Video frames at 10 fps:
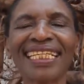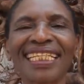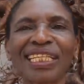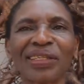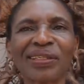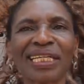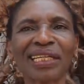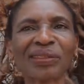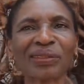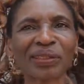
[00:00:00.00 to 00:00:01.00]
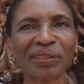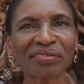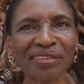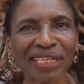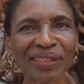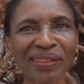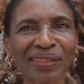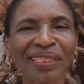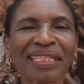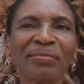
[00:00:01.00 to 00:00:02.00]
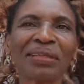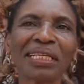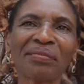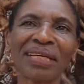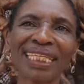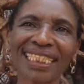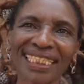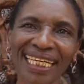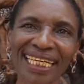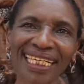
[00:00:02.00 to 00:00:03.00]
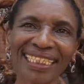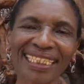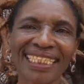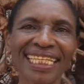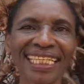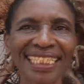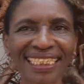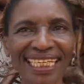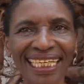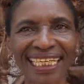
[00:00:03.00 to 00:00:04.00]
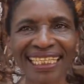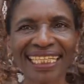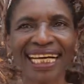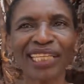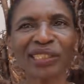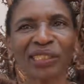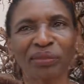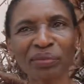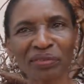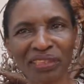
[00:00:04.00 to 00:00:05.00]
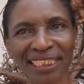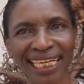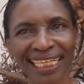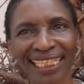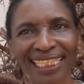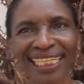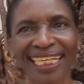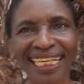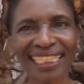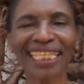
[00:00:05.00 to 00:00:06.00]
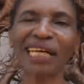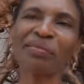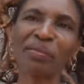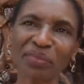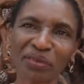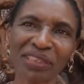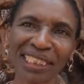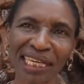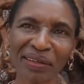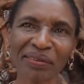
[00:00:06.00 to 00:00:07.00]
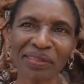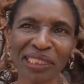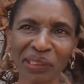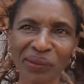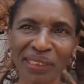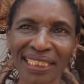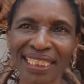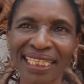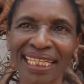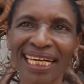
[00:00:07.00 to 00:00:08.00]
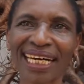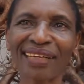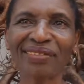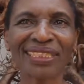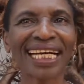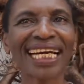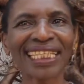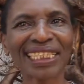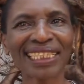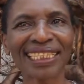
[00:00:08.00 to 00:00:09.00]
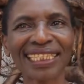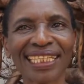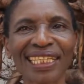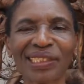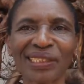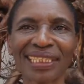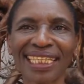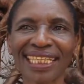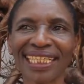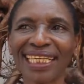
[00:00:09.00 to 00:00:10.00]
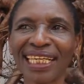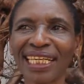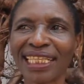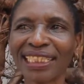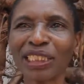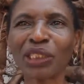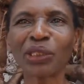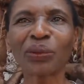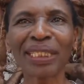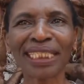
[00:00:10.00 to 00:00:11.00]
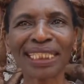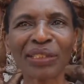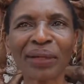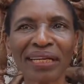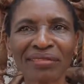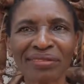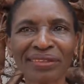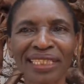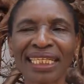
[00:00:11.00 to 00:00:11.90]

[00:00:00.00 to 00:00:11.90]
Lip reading: later on a tutorial fellow, became a lecturer, senior lecturer, associate professor, and I'm a professor of history for the last, I should say, since 2012.